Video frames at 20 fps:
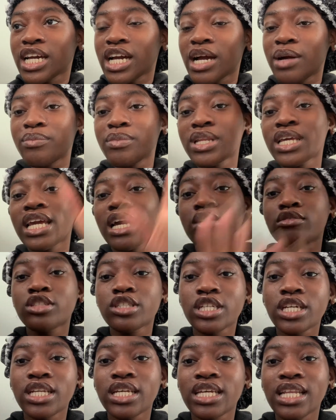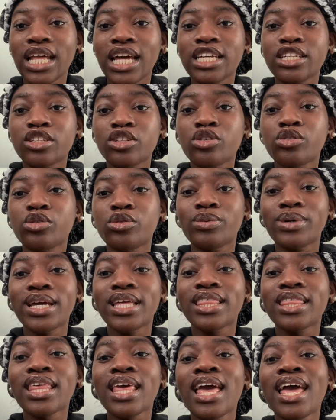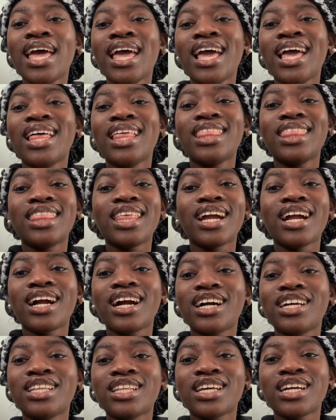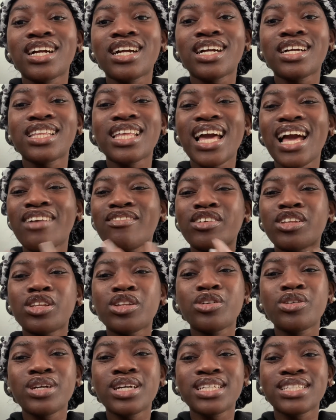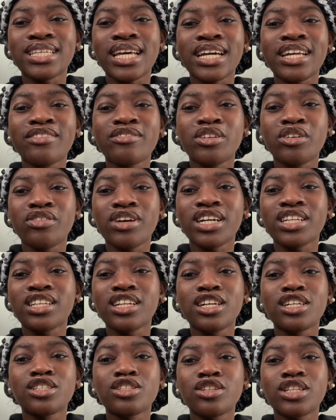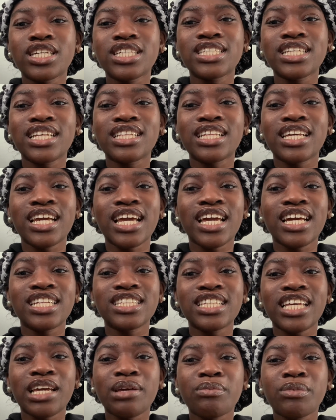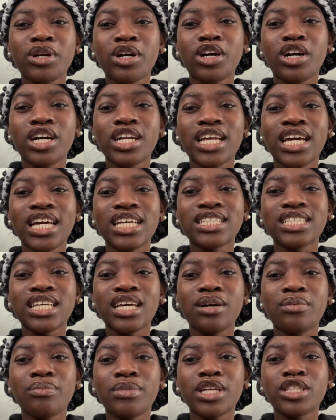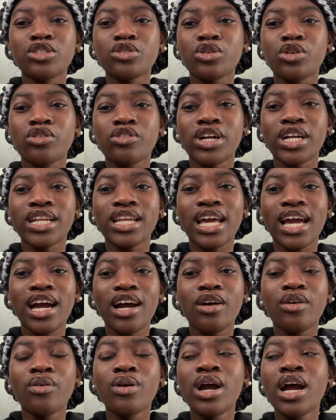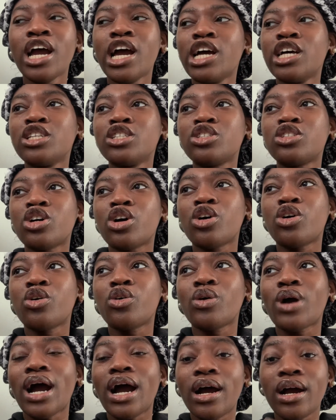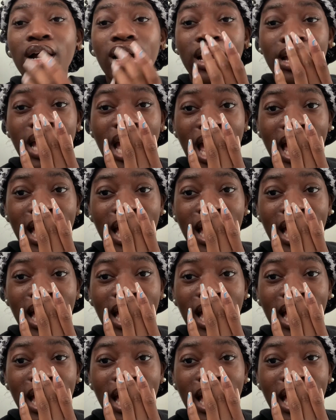company I was gonna like do it with, they have a new executive director, so they said they can't take me on as a mentor right now. So I